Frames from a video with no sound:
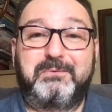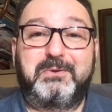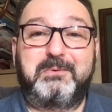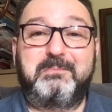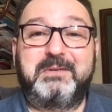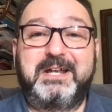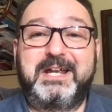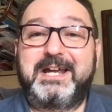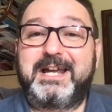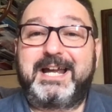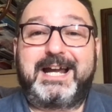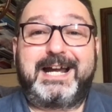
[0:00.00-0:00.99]
them.
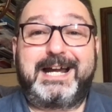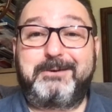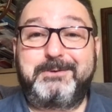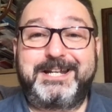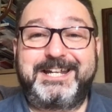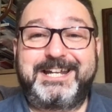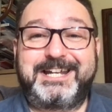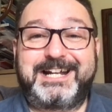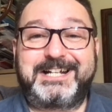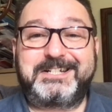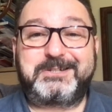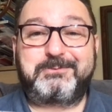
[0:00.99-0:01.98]
How we're going to get it
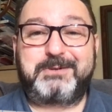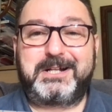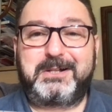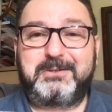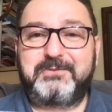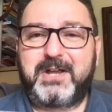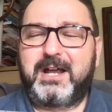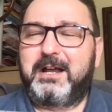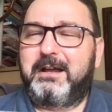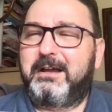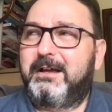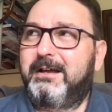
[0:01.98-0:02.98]
down to 12?
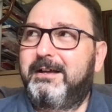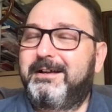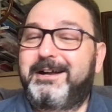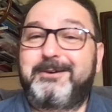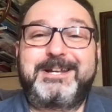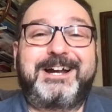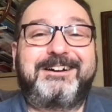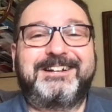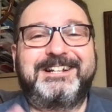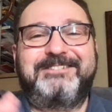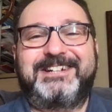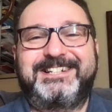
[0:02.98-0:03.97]
Oh yeah, I'm going
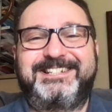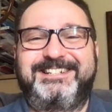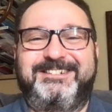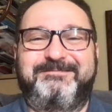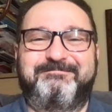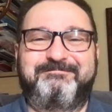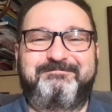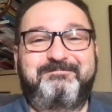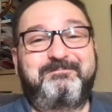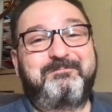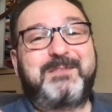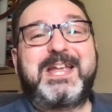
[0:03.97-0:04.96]
to leave that to you.
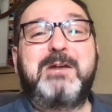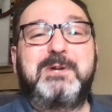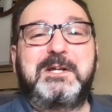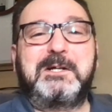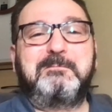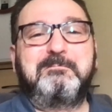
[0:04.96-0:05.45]
Here we go.